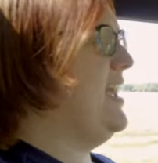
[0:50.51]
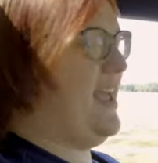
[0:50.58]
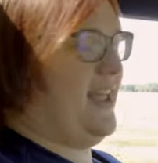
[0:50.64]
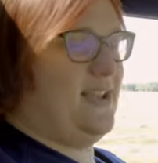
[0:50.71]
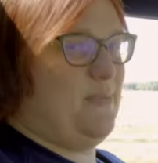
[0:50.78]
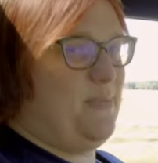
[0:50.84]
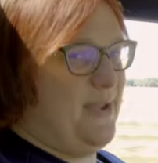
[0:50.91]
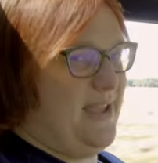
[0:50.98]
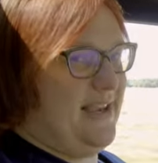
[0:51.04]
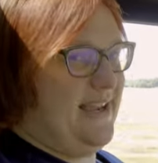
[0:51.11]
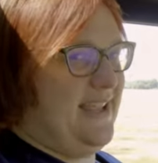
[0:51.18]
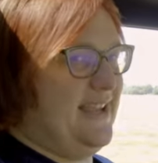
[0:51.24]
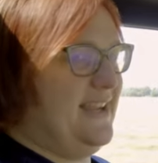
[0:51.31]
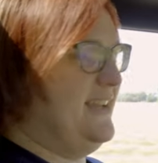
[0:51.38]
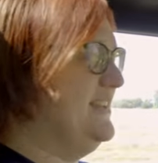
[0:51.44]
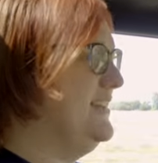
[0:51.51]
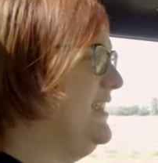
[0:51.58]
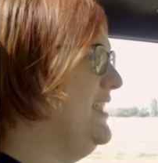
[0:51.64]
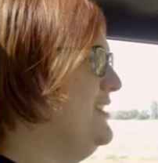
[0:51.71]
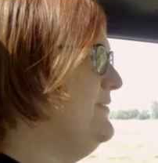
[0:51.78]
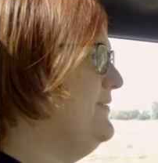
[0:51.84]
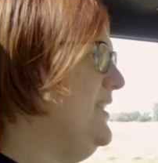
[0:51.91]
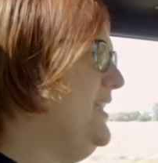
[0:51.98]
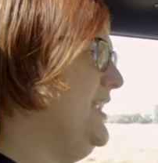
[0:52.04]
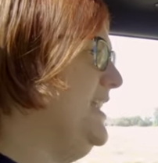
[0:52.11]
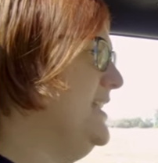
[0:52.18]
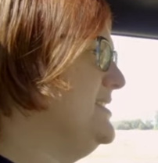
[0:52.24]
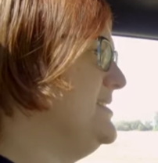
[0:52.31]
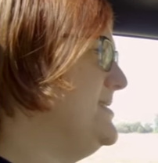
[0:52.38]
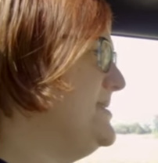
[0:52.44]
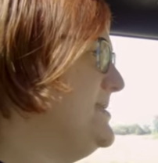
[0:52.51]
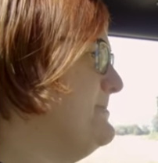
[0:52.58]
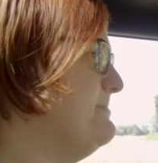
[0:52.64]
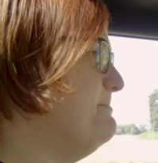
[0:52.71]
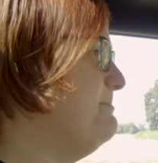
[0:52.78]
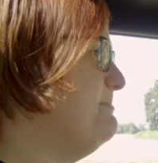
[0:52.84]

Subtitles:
and barely an inconvenience.